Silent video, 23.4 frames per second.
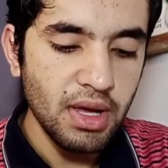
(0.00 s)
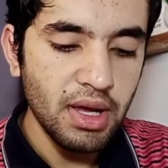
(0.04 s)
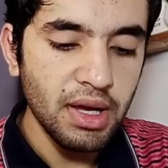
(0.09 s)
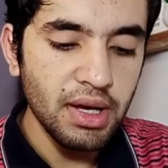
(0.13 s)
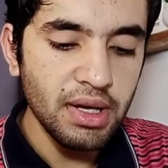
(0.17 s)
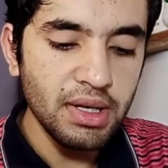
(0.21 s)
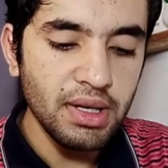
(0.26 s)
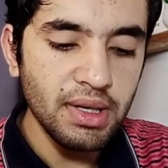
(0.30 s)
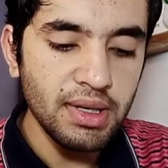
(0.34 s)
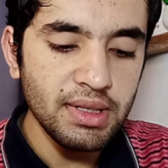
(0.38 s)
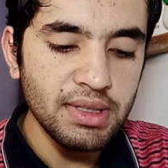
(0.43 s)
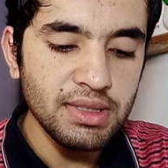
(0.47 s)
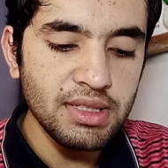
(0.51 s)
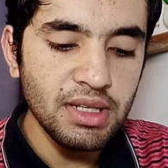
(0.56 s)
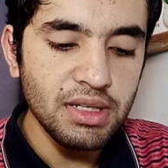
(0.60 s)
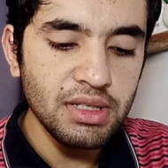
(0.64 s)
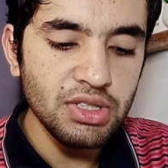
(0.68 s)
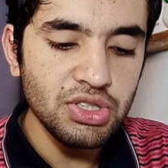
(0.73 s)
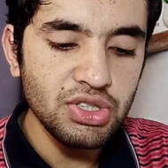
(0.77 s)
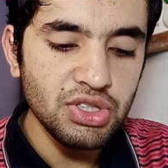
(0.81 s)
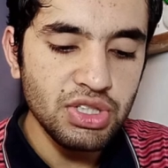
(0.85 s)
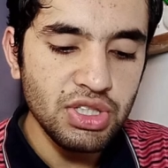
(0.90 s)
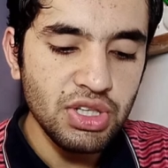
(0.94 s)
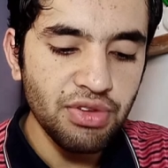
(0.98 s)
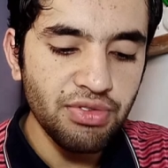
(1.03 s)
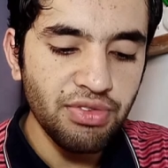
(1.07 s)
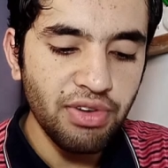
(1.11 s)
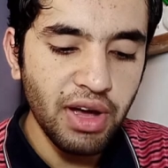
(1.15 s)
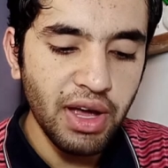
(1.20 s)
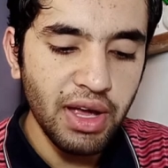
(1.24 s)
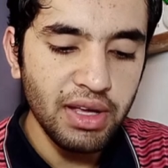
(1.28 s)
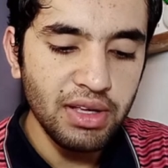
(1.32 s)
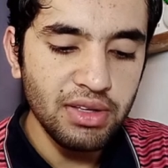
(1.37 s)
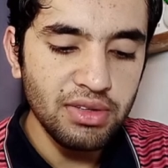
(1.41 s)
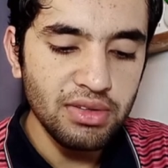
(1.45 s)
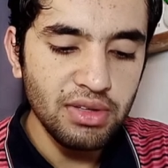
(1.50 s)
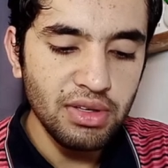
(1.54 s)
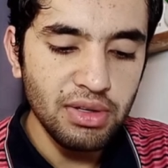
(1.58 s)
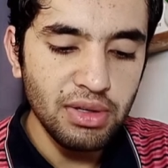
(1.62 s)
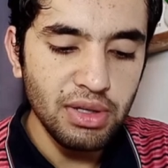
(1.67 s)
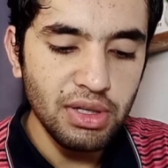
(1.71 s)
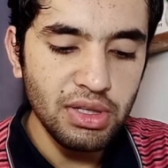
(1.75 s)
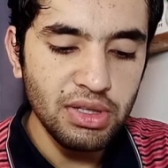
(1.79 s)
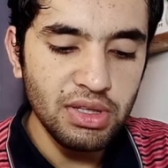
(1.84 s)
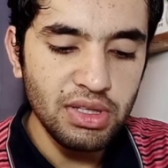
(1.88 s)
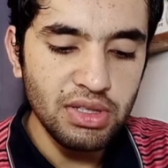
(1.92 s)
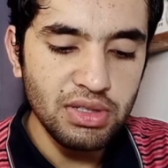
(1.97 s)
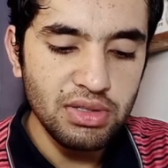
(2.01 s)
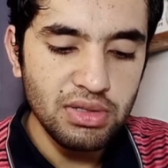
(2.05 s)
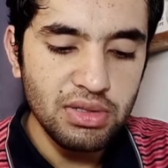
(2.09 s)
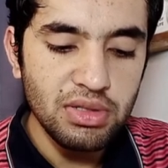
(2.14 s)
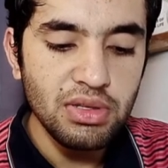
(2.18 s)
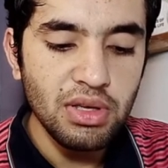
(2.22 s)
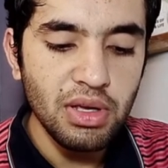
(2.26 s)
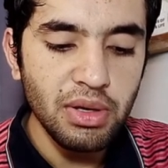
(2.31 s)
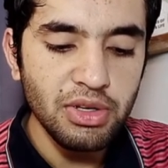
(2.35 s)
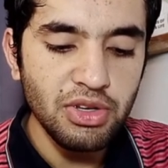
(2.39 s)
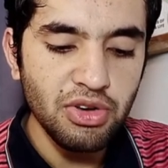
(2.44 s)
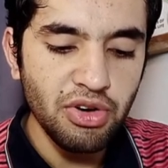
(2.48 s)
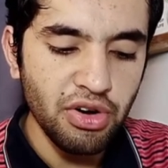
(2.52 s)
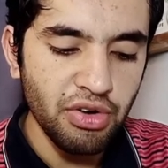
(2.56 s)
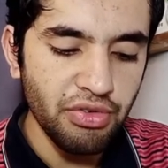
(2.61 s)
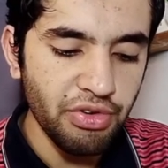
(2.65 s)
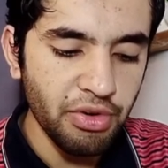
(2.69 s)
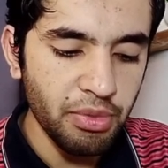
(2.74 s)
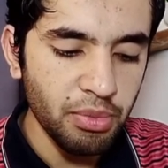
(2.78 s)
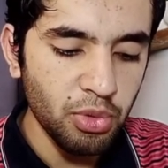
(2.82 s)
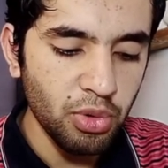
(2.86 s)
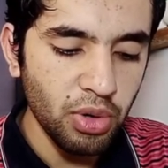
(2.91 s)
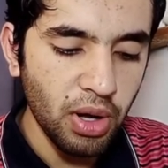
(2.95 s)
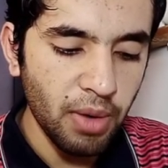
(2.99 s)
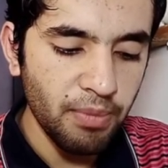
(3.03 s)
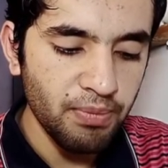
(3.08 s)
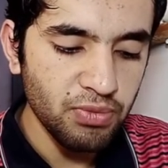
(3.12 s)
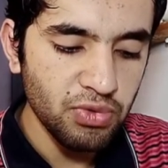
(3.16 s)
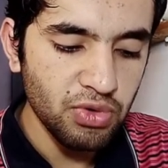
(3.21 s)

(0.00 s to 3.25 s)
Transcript: it isn't justifying this general formula.